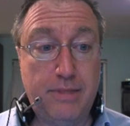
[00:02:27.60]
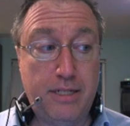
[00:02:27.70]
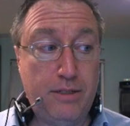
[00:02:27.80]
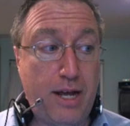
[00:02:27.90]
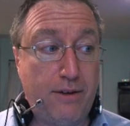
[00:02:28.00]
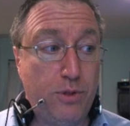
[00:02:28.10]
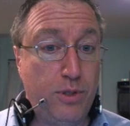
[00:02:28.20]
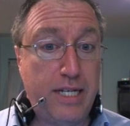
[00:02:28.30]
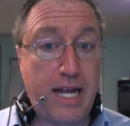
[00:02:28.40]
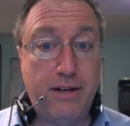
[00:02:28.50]
You have to
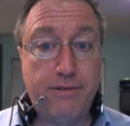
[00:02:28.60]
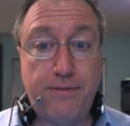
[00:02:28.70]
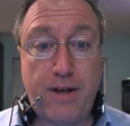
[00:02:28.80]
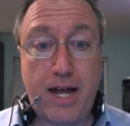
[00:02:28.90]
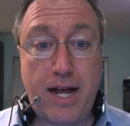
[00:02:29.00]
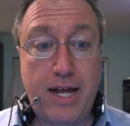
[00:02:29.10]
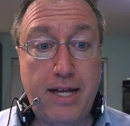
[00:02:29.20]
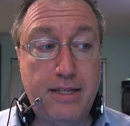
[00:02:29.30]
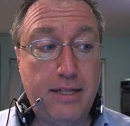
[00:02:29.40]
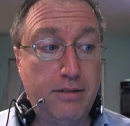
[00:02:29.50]

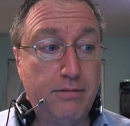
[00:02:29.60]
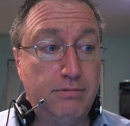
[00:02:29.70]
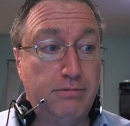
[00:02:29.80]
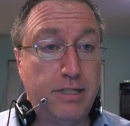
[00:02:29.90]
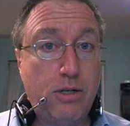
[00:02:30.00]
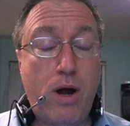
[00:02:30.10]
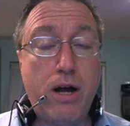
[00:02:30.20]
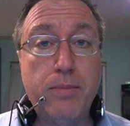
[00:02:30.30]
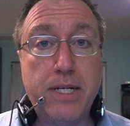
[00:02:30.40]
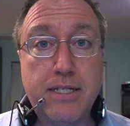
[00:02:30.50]
identify the
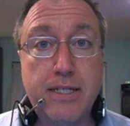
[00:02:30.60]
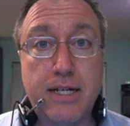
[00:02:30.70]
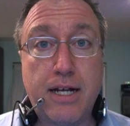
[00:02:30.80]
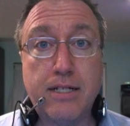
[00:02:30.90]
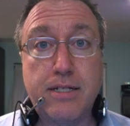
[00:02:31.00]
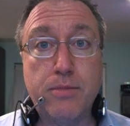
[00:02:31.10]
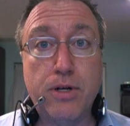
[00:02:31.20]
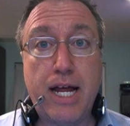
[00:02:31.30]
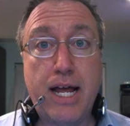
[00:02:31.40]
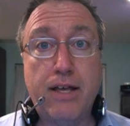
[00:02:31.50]
requirements the customer
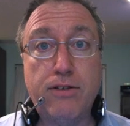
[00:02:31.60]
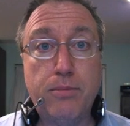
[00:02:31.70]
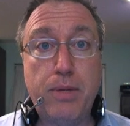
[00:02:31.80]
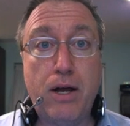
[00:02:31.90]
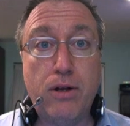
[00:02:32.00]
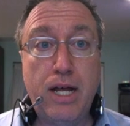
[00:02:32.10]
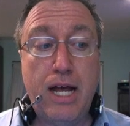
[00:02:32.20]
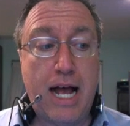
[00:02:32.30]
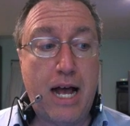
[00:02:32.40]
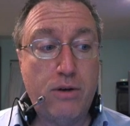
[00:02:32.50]
has about
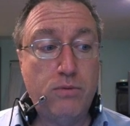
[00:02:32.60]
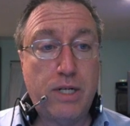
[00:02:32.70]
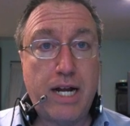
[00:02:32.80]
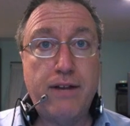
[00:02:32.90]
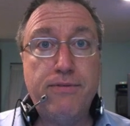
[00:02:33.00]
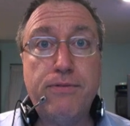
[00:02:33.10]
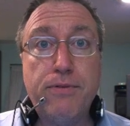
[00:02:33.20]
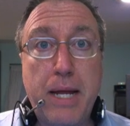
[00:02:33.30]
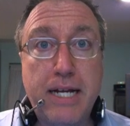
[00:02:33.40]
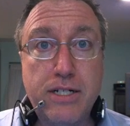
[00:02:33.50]
what kind of
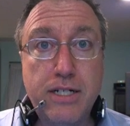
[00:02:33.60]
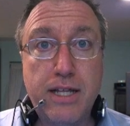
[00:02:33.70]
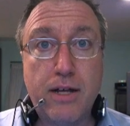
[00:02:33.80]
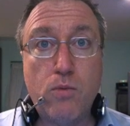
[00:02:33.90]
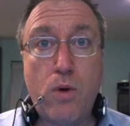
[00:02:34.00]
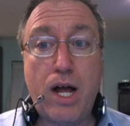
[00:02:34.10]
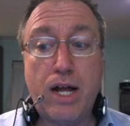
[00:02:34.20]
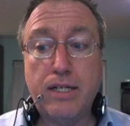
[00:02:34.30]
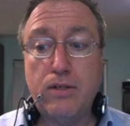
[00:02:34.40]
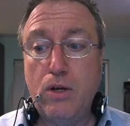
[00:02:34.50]
information do they
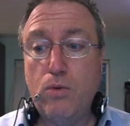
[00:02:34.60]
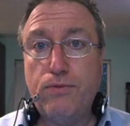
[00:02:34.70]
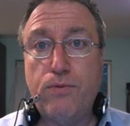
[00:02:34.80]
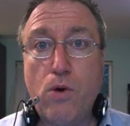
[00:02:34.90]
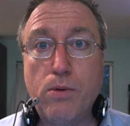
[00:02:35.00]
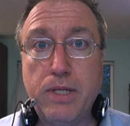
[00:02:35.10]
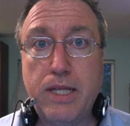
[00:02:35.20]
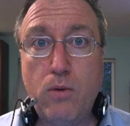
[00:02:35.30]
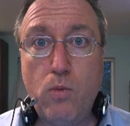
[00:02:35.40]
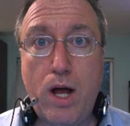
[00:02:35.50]
want, what form do
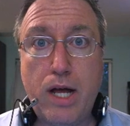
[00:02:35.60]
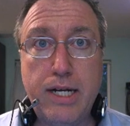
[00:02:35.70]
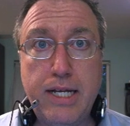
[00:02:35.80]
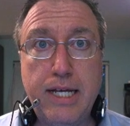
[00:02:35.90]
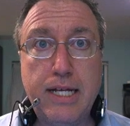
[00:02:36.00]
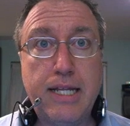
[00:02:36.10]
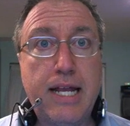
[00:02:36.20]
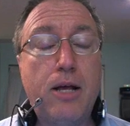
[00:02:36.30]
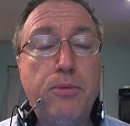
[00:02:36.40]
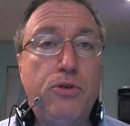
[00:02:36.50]
they want it in. That
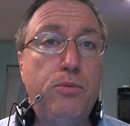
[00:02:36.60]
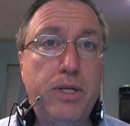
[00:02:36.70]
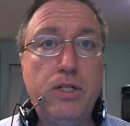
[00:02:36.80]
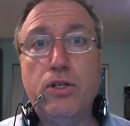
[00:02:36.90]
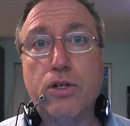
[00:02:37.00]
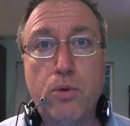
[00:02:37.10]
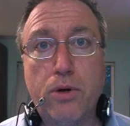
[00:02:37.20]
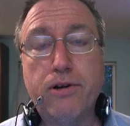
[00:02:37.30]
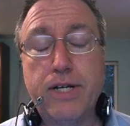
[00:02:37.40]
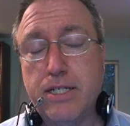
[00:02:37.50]
helps you build your
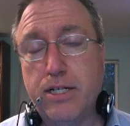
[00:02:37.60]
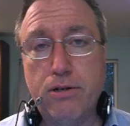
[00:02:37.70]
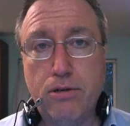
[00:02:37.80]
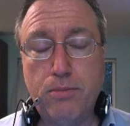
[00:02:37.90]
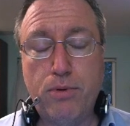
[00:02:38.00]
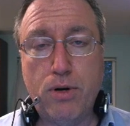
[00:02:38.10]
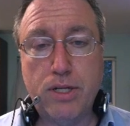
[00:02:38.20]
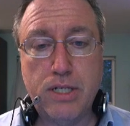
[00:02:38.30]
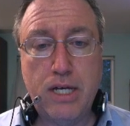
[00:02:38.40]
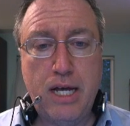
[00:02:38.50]
queries and your reports.